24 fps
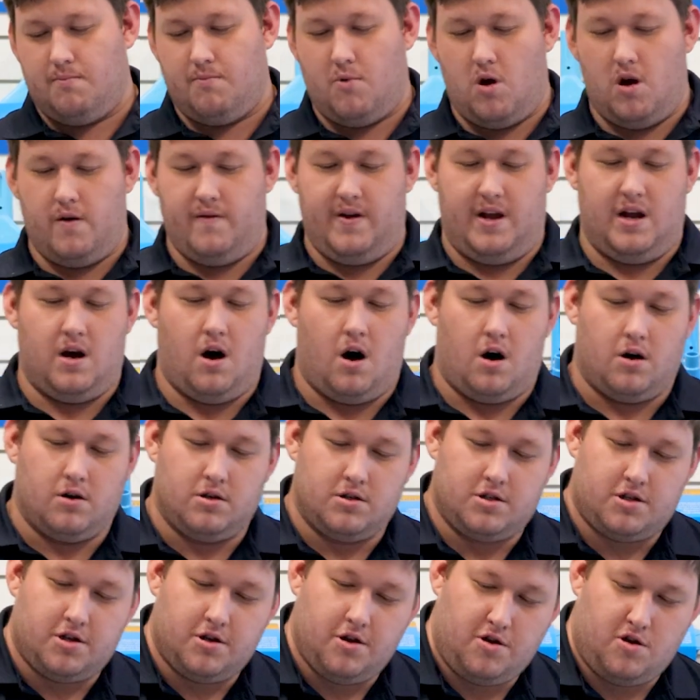Moving
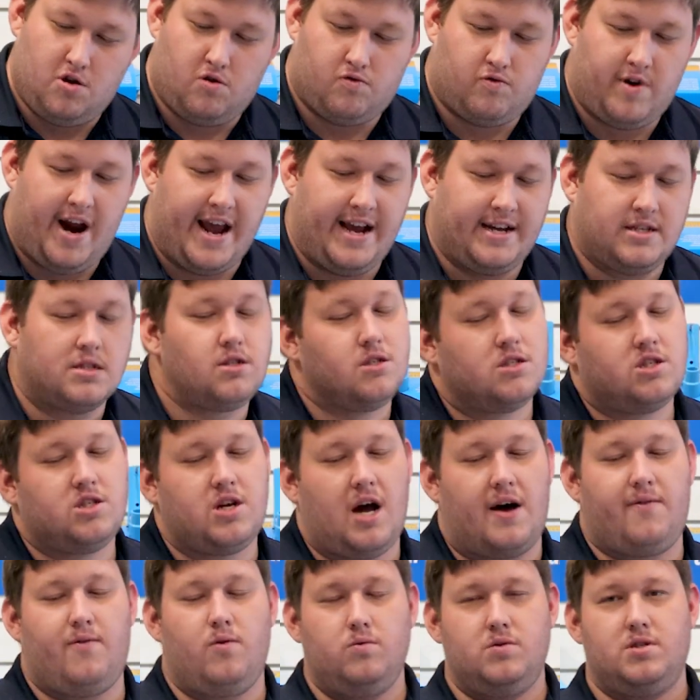on to your rakes and
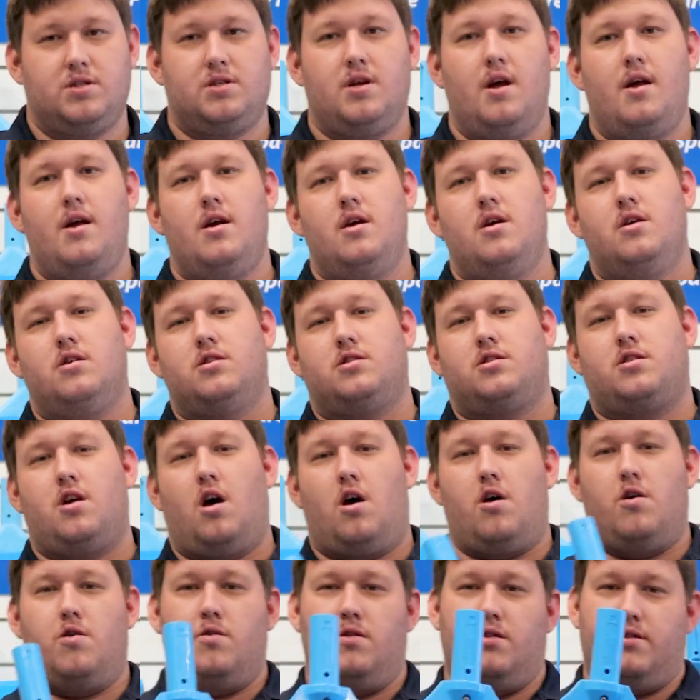shovels.
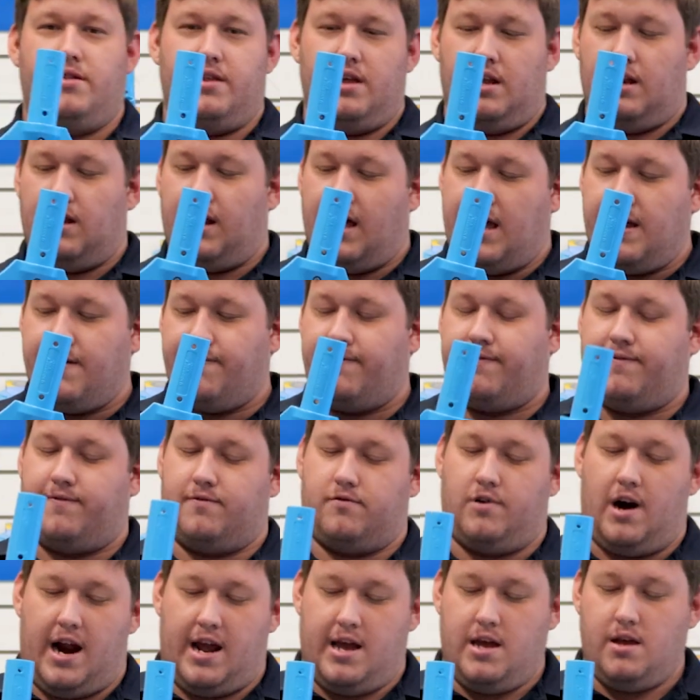So the leaf
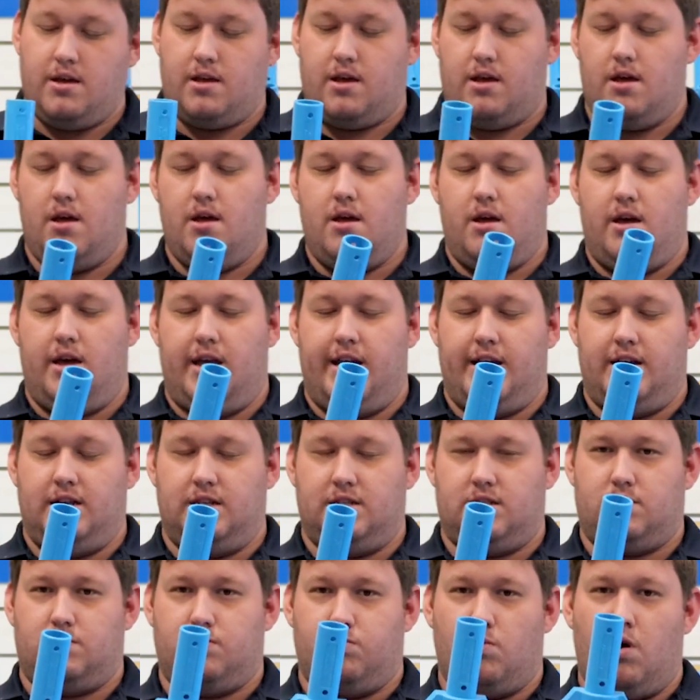rake
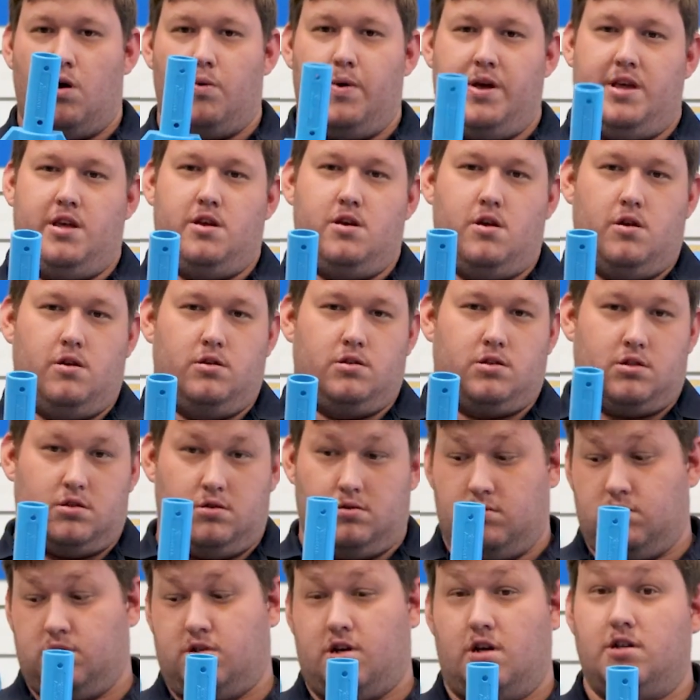is what we use to
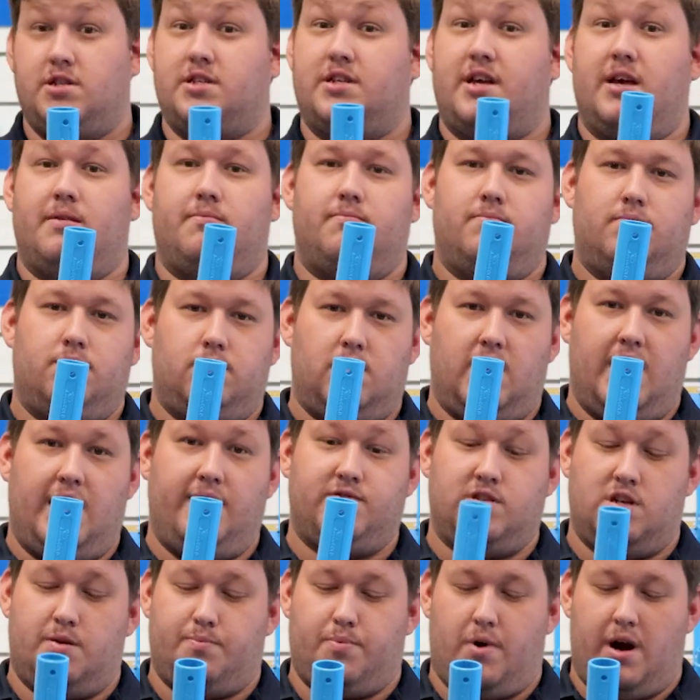also skim
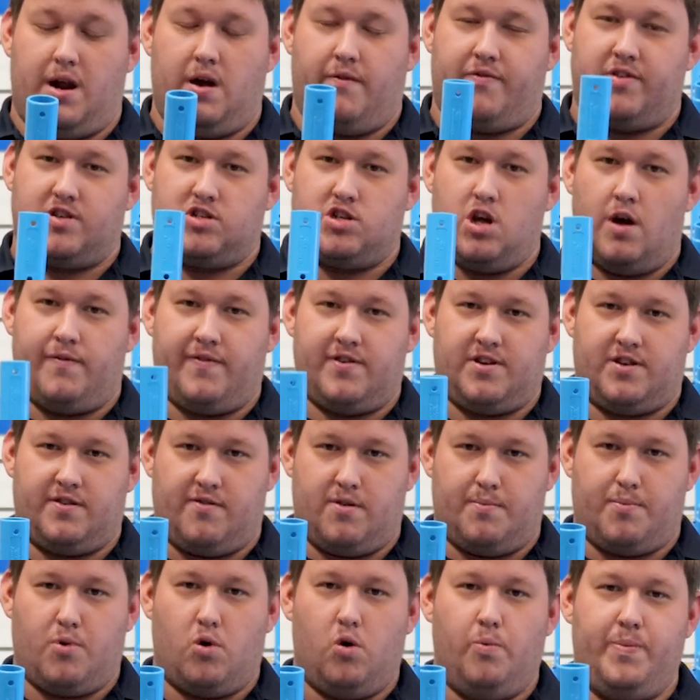leaves and debris off the surface
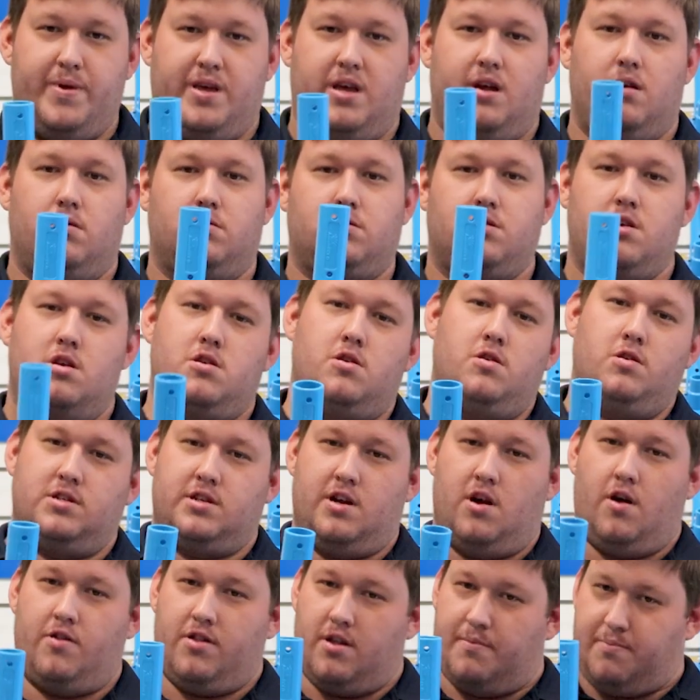of the pool, but you can also use
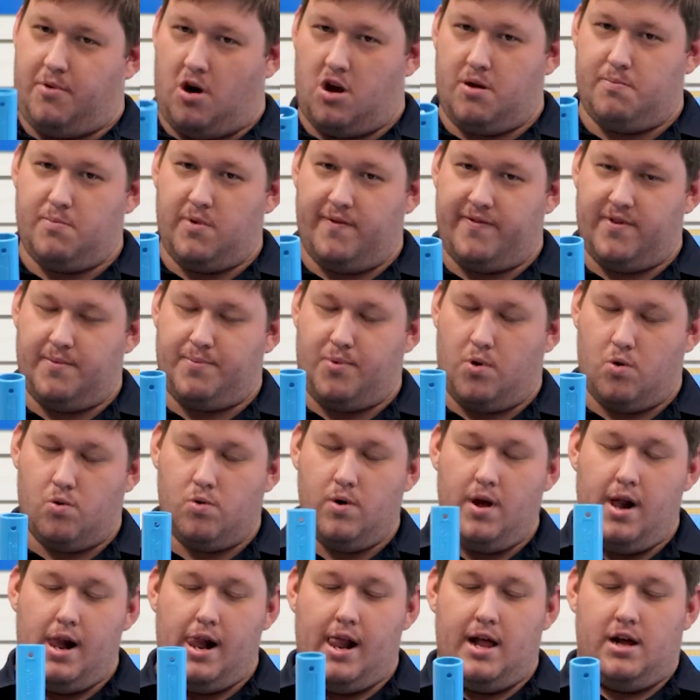it on the bottom of the
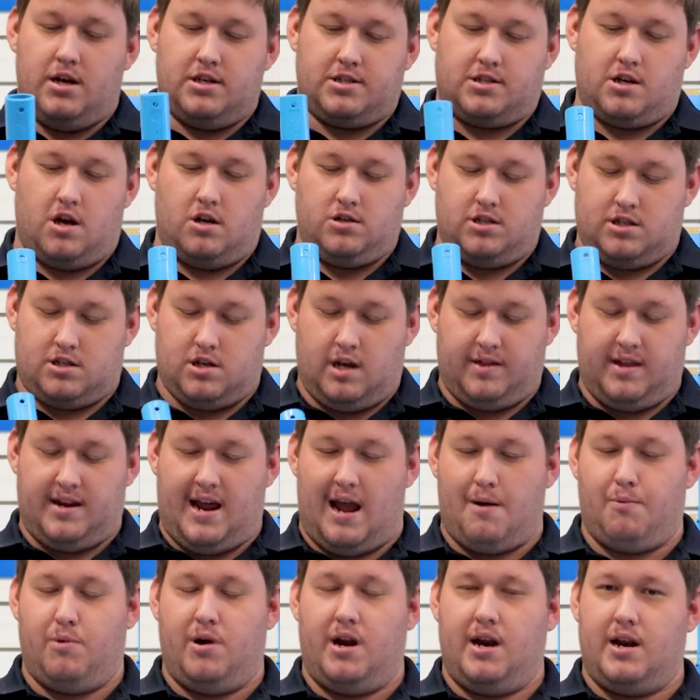pool. So just like the
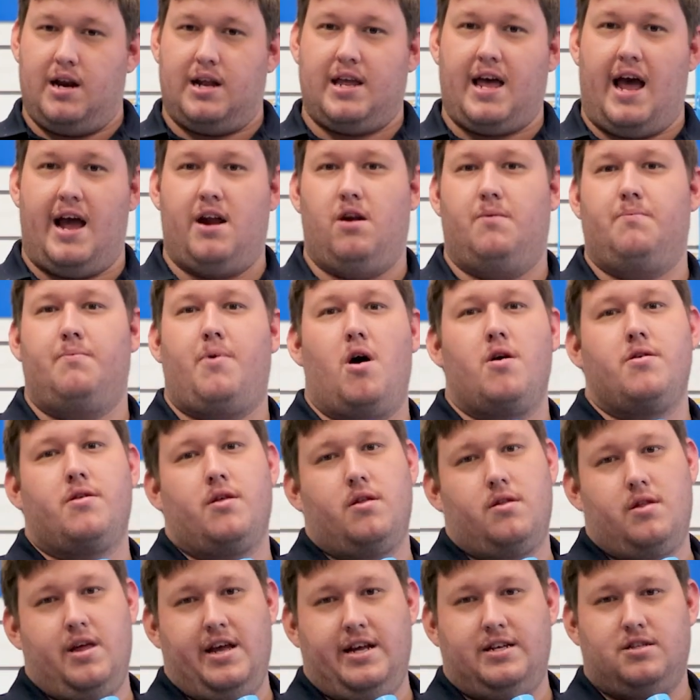name would indicate on both
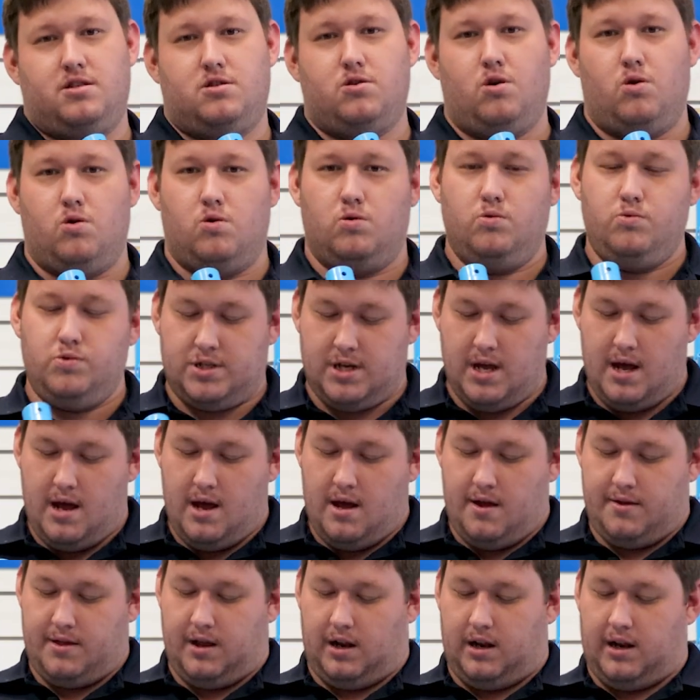of these tools,
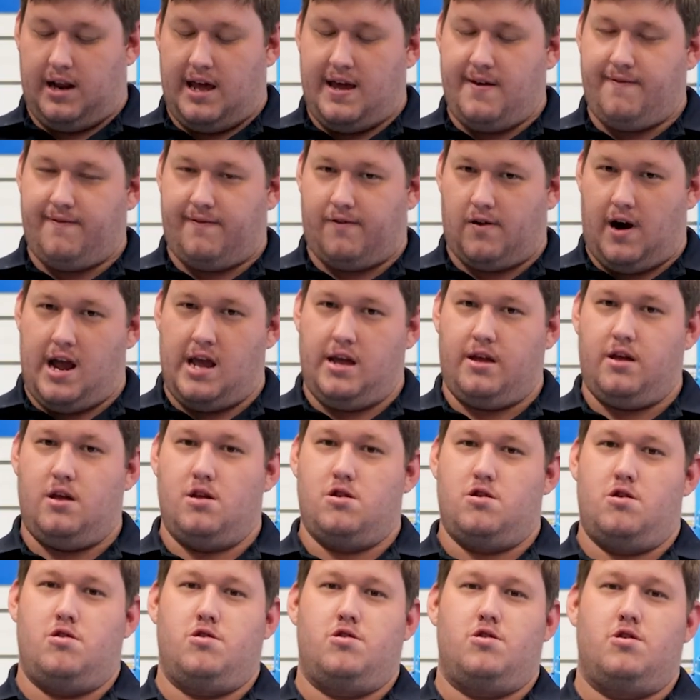the leaf rake
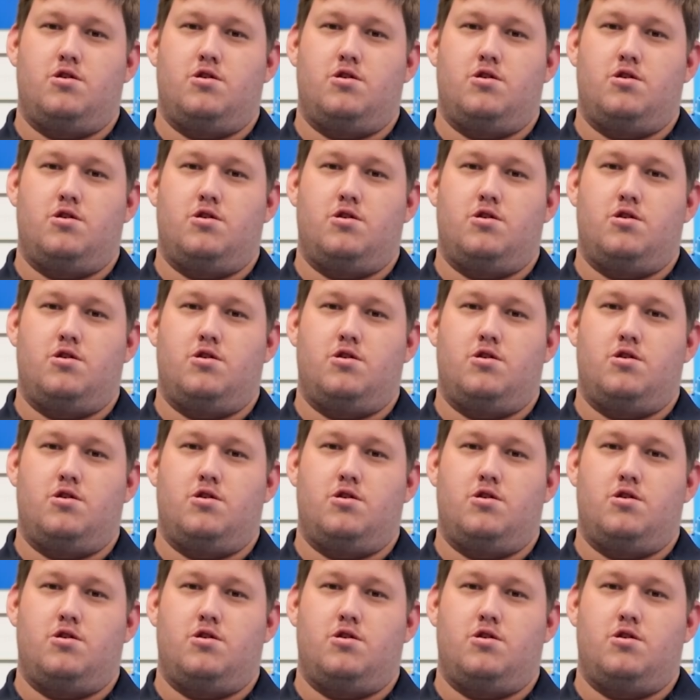you